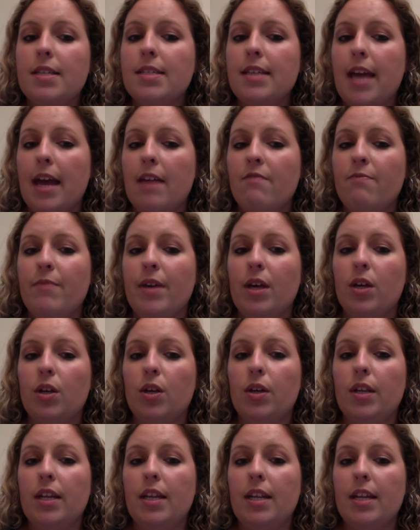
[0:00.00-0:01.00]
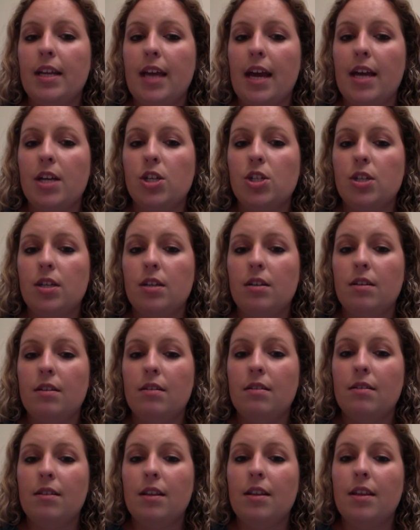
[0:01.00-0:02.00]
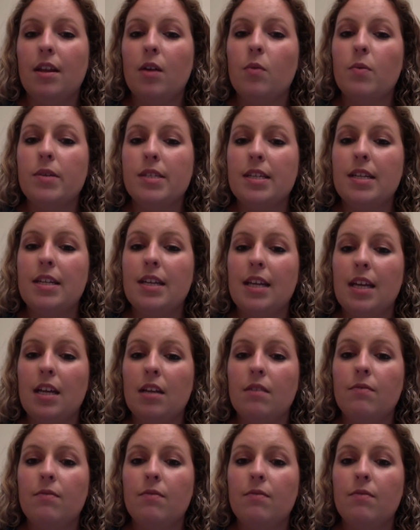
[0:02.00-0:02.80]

gave me a good indication that there was a need